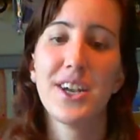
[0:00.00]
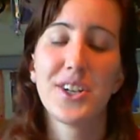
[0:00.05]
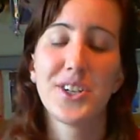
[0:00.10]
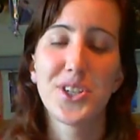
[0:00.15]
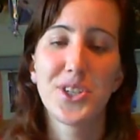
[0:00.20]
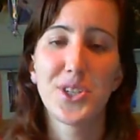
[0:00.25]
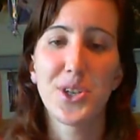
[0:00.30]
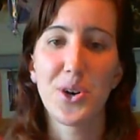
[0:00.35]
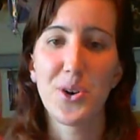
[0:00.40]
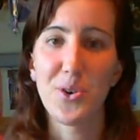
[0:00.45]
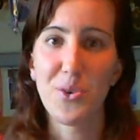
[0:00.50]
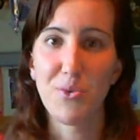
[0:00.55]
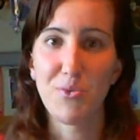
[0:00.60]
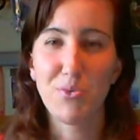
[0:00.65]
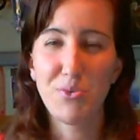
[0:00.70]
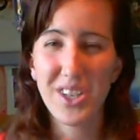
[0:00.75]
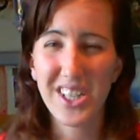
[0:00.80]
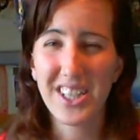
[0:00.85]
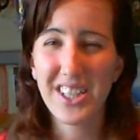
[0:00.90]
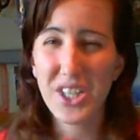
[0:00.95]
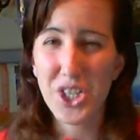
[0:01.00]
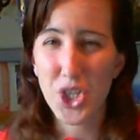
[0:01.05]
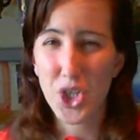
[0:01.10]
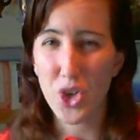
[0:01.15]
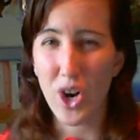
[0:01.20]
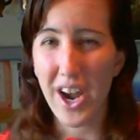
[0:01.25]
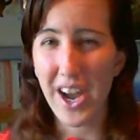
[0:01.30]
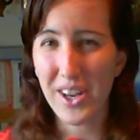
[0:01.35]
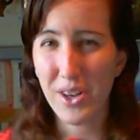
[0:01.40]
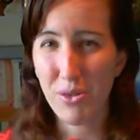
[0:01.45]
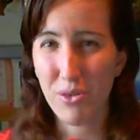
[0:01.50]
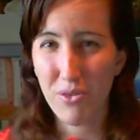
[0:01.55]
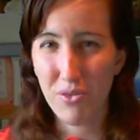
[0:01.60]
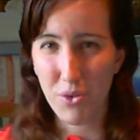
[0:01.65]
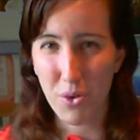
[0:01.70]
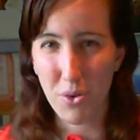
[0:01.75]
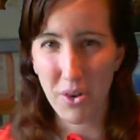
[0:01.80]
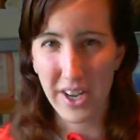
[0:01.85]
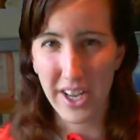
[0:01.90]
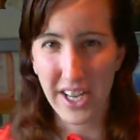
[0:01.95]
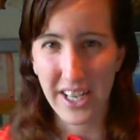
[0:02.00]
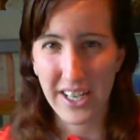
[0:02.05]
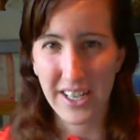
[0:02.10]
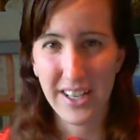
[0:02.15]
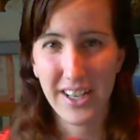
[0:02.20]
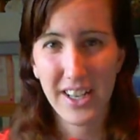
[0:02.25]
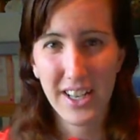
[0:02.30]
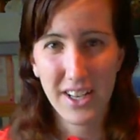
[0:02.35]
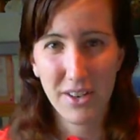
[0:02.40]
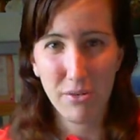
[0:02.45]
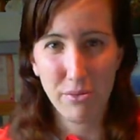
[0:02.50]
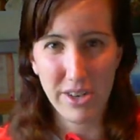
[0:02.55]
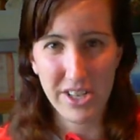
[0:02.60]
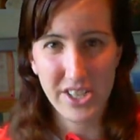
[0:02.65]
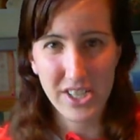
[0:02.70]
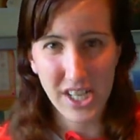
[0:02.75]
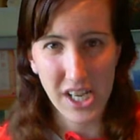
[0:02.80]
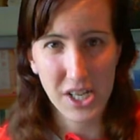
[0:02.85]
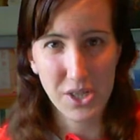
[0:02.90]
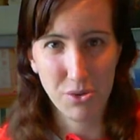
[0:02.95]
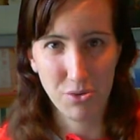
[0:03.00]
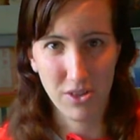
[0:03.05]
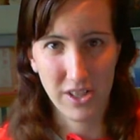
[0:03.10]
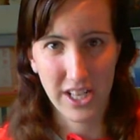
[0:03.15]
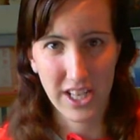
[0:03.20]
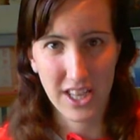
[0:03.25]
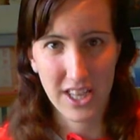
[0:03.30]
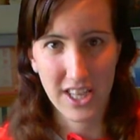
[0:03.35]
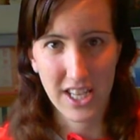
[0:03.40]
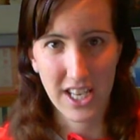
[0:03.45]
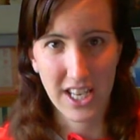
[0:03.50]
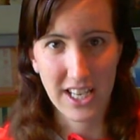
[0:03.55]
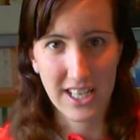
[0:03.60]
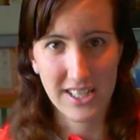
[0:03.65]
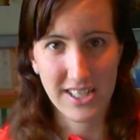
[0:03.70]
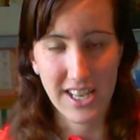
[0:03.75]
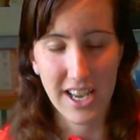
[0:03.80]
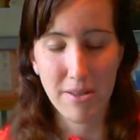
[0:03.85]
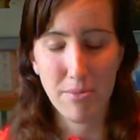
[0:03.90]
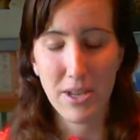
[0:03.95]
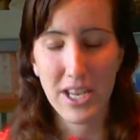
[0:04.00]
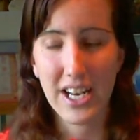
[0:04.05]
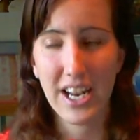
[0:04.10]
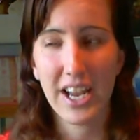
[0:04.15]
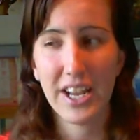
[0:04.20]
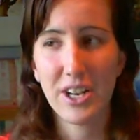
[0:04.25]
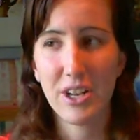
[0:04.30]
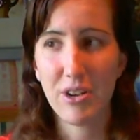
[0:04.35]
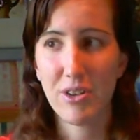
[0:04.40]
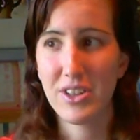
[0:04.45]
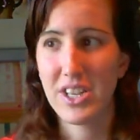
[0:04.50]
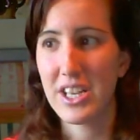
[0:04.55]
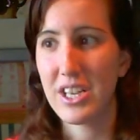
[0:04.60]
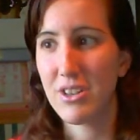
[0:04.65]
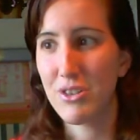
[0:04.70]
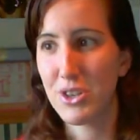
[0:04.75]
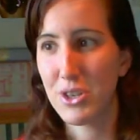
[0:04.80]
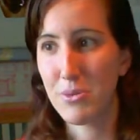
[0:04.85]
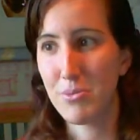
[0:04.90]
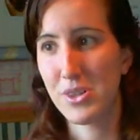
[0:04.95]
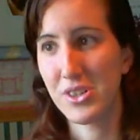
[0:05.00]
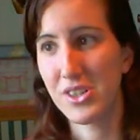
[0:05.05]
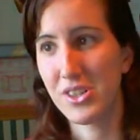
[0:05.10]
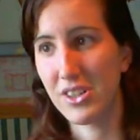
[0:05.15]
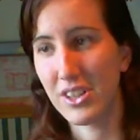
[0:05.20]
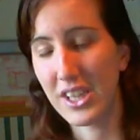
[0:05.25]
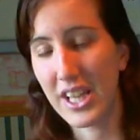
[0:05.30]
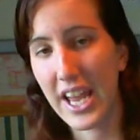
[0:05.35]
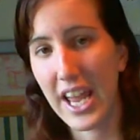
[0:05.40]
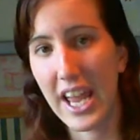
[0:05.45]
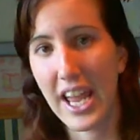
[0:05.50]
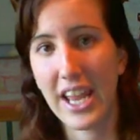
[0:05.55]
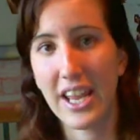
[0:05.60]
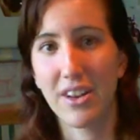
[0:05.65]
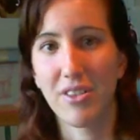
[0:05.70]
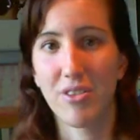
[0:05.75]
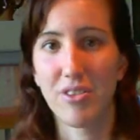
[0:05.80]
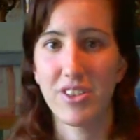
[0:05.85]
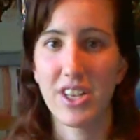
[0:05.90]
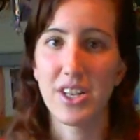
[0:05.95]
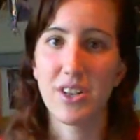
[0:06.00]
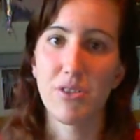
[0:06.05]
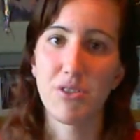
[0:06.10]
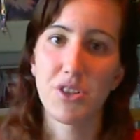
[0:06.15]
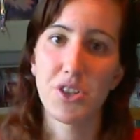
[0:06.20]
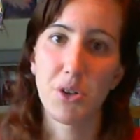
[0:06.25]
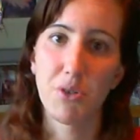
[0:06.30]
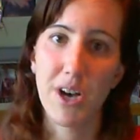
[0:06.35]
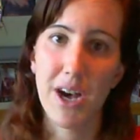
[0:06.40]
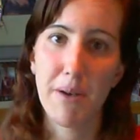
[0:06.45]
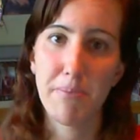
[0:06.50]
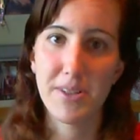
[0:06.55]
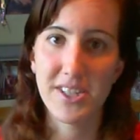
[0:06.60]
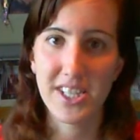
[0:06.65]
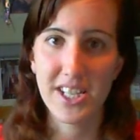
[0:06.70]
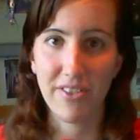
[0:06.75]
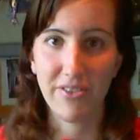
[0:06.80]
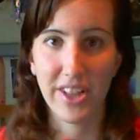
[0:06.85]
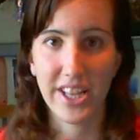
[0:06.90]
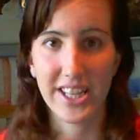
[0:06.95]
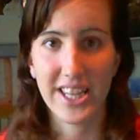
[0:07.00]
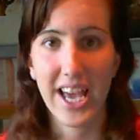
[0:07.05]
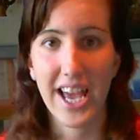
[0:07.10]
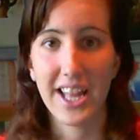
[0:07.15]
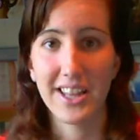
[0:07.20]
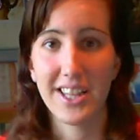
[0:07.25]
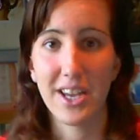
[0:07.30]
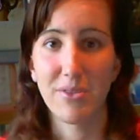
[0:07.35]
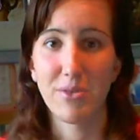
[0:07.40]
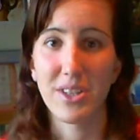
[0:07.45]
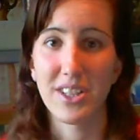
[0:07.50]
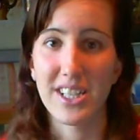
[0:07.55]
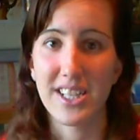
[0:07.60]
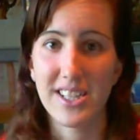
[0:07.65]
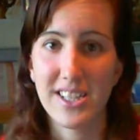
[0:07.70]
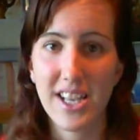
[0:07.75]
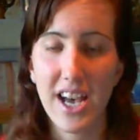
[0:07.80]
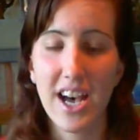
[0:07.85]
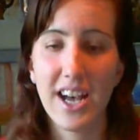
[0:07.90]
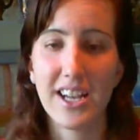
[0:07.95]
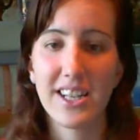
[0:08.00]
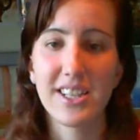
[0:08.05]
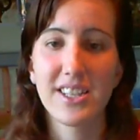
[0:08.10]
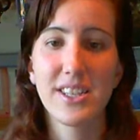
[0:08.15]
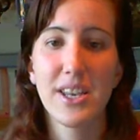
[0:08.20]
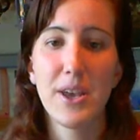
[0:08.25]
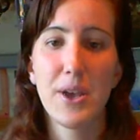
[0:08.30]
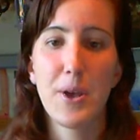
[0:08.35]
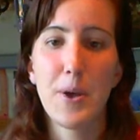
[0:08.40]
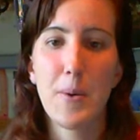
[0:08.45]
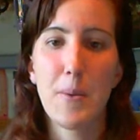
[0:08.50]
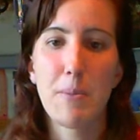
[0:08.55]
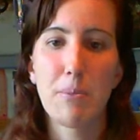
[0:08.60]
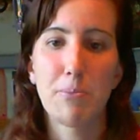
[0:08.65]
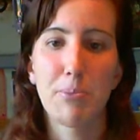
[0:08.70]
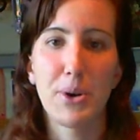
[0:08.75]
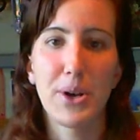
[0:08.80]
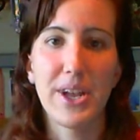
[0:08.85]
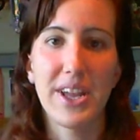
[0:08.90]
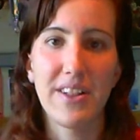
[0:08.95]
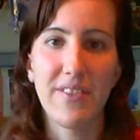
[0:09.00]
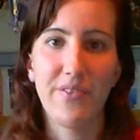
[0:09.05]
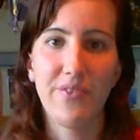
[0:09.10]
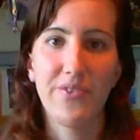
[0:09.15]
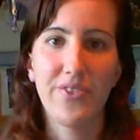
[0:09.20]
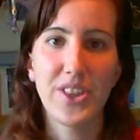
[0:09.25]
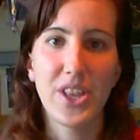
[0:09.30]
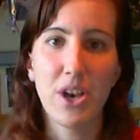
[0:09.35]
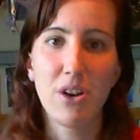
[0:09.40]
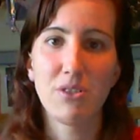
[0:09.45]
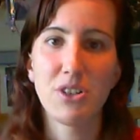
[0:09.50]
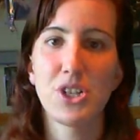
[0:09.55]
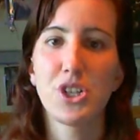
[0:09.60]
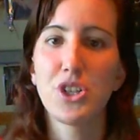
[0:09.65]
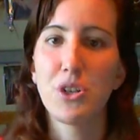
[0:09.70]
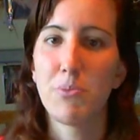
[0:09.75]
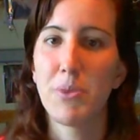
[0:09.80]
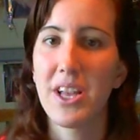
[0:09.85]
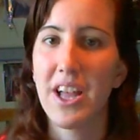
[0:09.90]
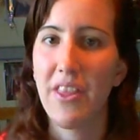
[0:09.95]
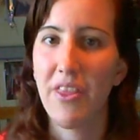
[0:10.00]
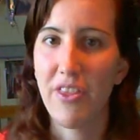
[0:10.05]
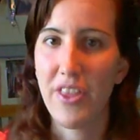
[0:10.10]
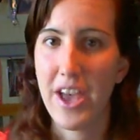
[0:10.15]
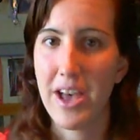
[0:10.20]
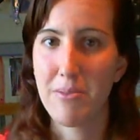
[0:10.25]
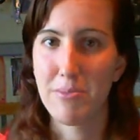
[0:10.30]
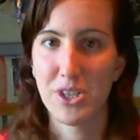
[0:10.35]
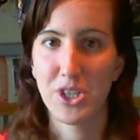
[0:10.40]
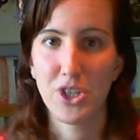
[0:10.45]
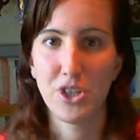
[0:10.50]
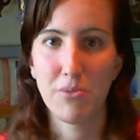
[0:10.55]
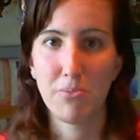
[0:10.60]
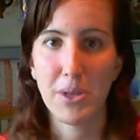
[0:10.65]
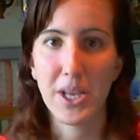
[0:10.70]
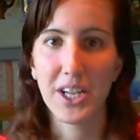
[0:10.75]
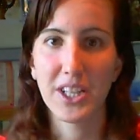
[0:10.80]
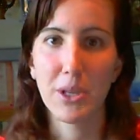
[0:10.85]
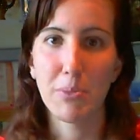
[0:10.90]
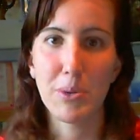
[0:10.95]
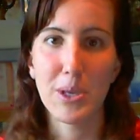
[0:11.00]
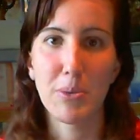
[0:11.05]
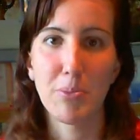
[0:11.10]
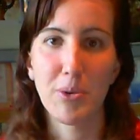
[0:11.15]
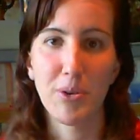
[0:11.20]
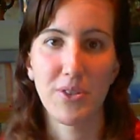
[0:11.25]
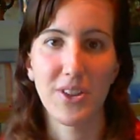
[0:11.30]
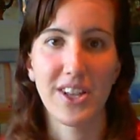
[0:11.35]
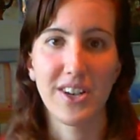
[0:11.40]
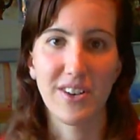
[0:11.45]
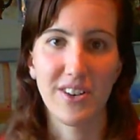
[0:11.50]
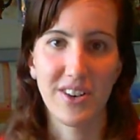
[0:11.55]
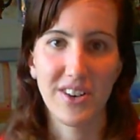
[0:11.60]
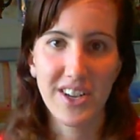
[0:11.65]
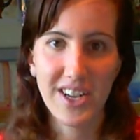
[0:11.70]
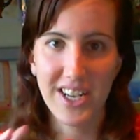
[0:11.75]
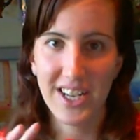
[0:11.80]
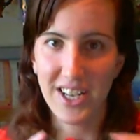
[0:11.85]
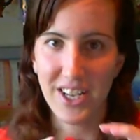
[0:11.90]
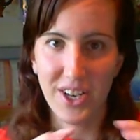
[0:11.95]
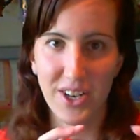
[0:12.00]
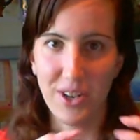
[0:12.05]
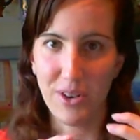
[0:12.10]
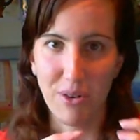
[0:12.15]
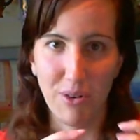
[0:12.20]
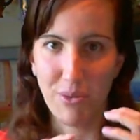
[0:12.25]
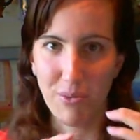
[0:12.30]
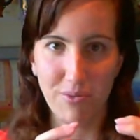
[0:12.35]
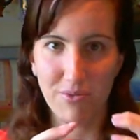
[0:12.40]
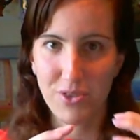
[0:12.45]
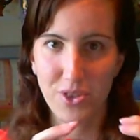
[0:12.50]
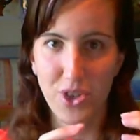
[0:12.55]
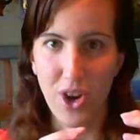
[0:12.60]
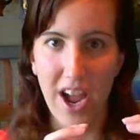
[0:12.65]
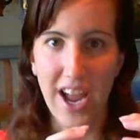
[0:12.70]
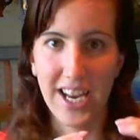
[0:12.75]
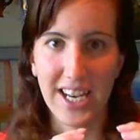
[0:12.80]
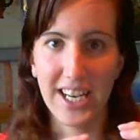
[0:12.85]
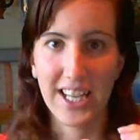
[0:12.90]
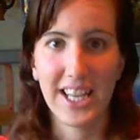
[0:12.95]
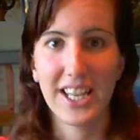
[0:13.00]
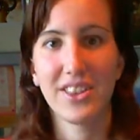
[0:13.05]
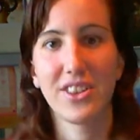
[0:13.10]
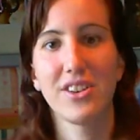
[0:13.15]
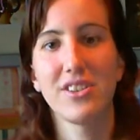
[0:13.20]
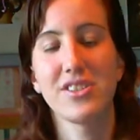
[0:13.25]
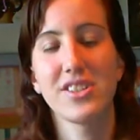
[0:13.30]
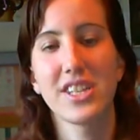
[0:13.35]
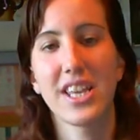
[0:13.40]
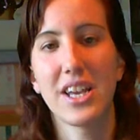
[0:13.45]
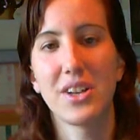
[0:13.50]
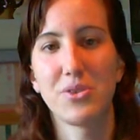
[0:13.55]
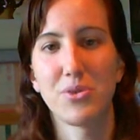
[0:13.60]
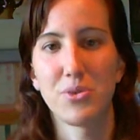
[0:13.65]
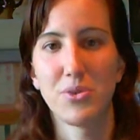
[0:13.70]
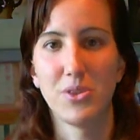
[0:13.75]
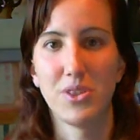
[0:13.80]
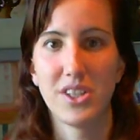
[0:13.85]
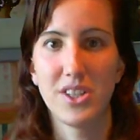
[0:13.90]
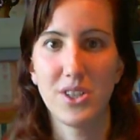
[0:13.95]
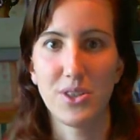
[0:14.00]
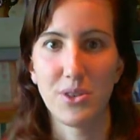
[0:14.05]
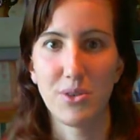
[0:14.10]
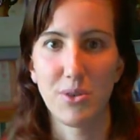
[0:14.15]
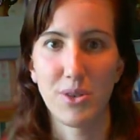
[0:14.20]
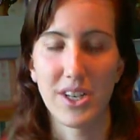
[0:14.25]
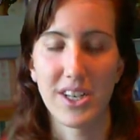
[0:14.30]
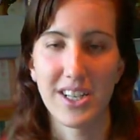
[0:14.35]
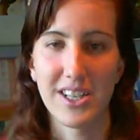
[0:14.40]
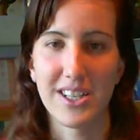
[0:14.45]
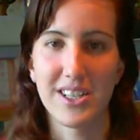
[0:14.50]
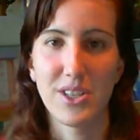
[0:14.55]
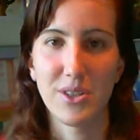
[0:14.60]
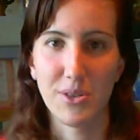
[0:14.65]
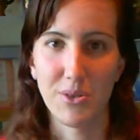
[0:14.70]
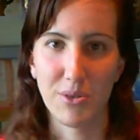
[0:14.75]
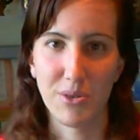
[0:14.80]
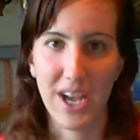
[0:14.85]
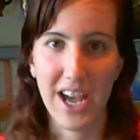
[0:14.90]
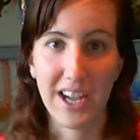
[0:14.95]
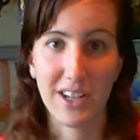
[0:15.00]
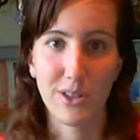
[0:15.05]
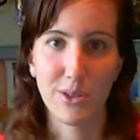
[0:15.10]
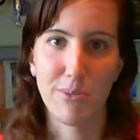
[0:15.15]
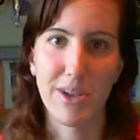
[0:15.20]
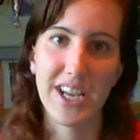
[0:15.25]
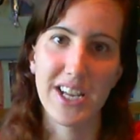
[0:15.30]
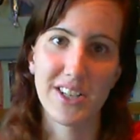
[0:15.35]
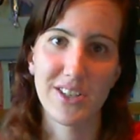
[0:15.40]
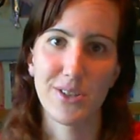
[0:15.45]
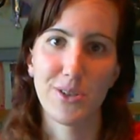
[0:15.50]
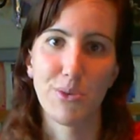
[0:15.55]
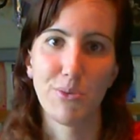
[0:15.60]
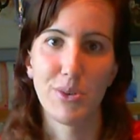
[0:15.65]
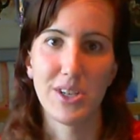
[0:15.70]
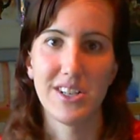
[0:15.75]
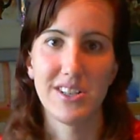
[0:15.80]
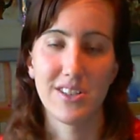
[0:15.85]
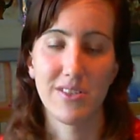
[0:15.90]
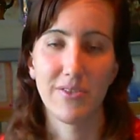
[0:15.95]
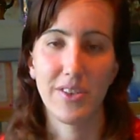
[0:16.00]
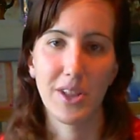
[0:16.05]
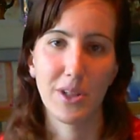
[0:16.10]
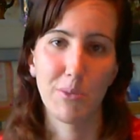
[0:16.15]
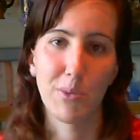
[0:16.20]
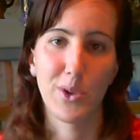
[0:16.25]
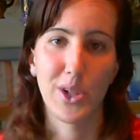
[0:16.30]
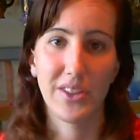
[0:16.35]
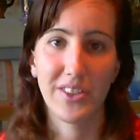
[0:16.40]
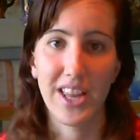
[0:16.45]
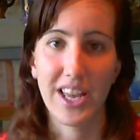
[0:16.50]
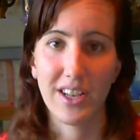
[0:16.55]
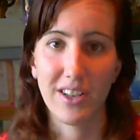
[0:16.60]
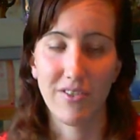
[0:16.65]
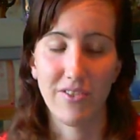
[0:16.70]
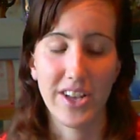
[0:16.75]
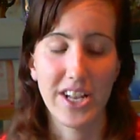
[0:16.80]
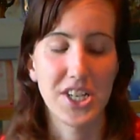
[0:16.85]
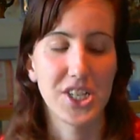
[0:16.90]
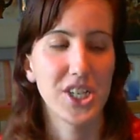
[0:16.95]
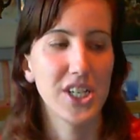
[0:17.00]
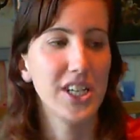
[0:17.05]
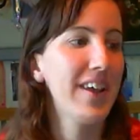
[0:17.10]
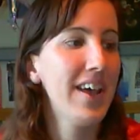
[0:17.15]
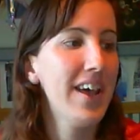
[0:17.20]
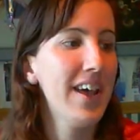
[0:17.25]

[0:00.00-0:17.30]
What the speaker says: So really try to avoid rescheduling things. I mean, I know that YouTubers are late or they don't show up and stuff like that, and that really sucks, but the onus should be on them. It shouldn't be on the people that are, you know, trying to get their schedule to acclimate to what is available at that convention.